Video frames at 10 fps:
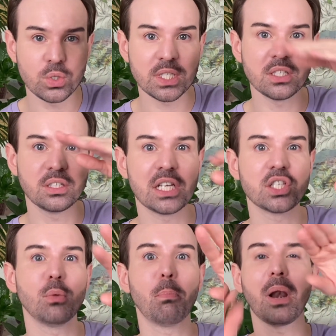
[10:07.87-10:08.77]

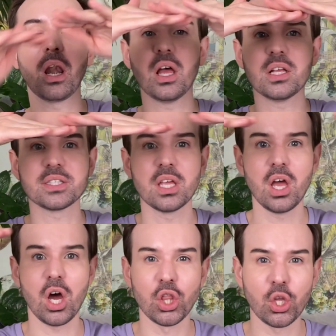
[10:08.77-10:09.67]
indentation plus
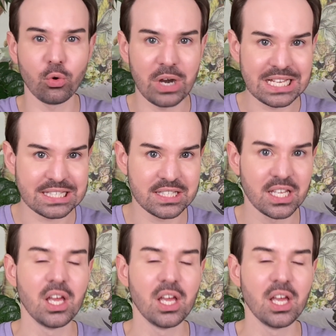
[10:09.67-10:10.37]
on the rest